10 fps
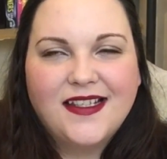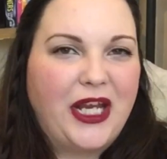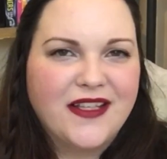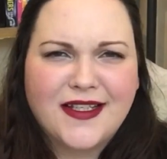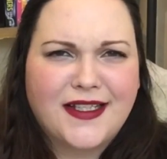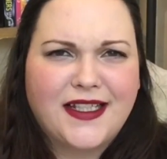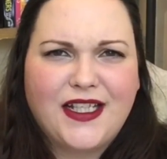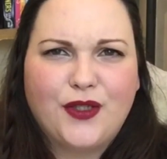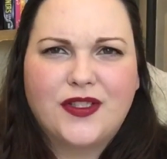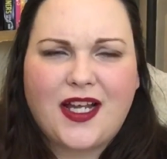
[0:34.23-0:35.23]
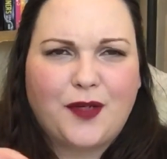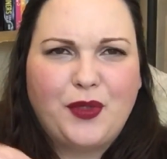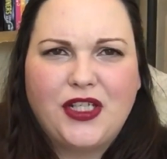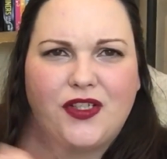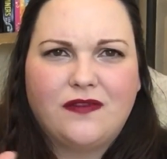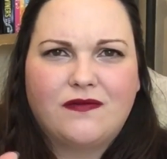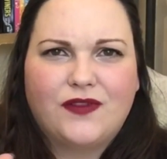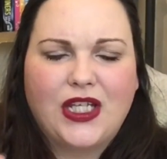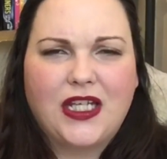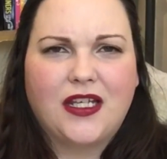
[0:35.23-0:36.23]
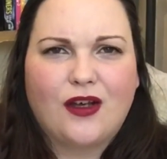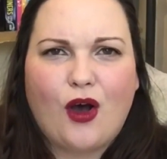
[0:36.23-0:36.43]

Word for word: Basically, you type in the